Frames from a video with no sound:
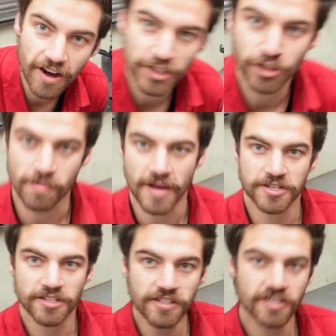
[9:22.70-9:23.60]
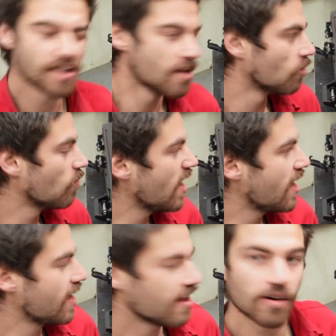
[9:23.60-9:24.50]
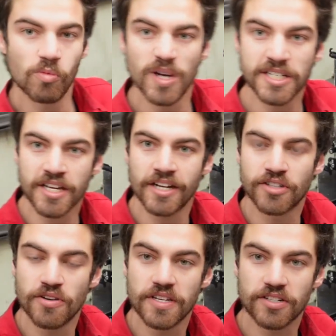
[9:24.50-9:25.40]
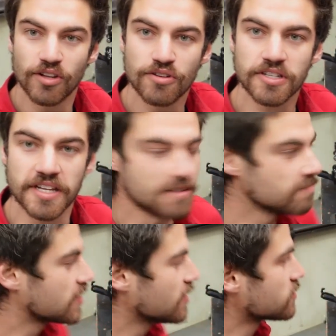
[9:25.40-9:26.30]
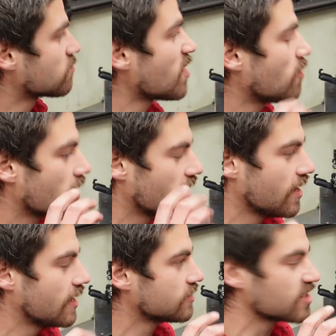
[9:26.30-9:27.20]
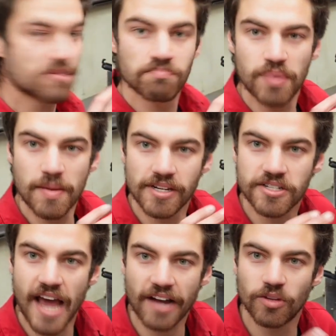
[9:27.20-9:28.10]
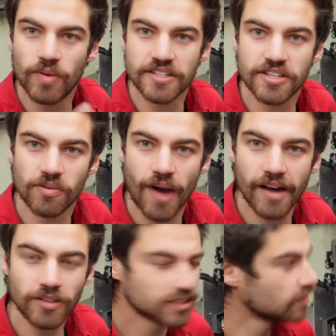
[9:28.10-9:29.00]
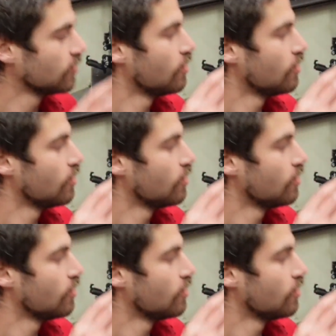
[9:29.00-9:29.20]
I should have mentioned, we're just going to do this loosely because we want to just pretty much tack the wing to the rails,